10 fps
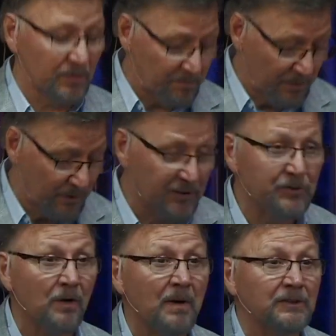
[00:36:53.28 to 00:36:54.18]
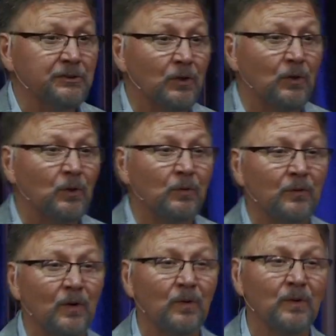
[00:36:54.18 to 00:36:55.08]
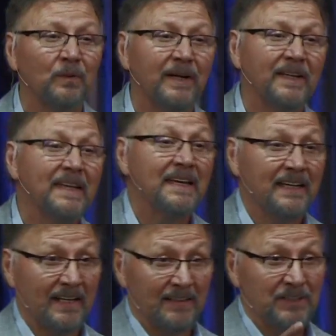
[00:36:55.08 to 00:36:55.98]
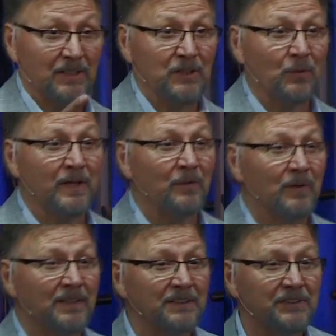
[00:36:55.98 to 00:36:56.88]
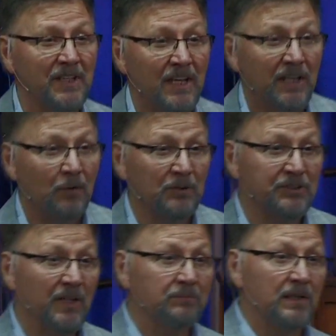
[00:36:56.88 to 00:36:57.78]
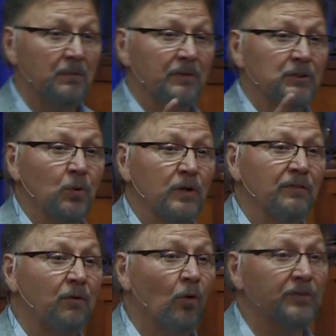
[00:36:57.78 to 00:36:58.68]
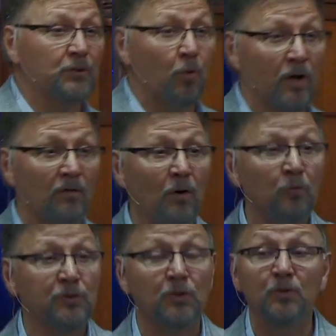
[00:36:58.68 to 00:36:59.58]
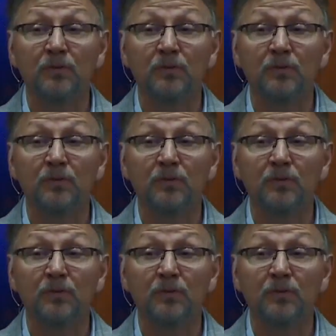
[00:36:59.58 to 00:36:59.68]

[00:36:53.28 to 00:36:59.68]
the burdens on my soul were rolled away. Can I tell you when it was? It was September the 24th, 1202,